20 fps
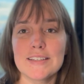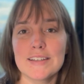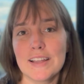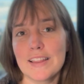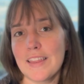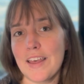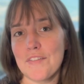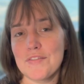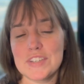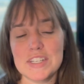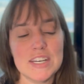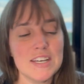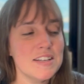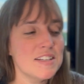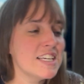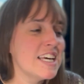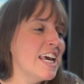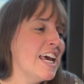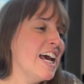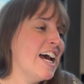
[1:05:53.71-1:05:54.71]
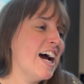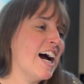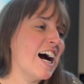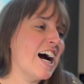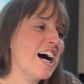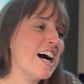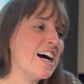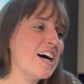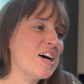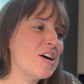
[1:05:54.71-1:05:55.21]
Loved it.
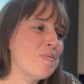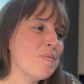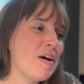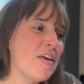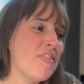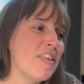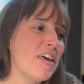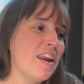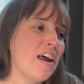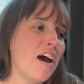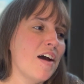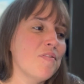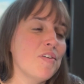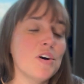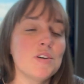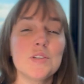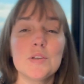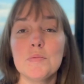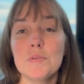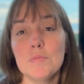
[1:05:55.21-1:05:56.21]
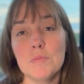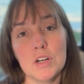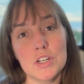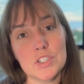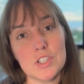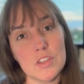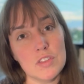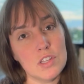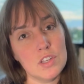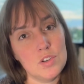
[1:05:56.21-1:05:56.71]
And then I've also been
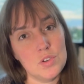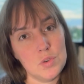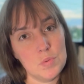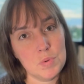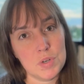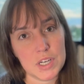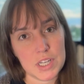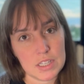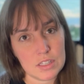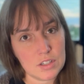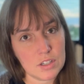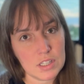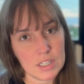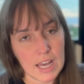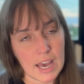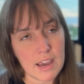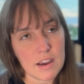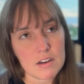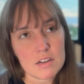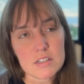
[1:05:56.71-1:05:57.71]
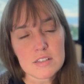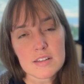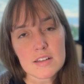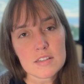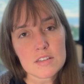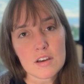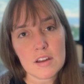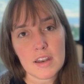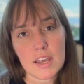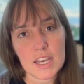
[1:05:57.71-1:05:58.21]
watching the new Pretty Little Liars that's
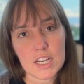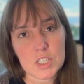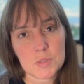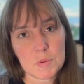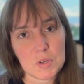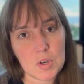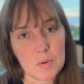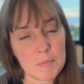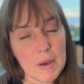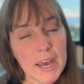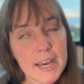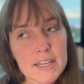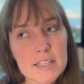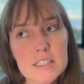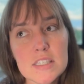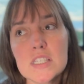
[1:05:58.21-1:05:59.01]
on HBO Max.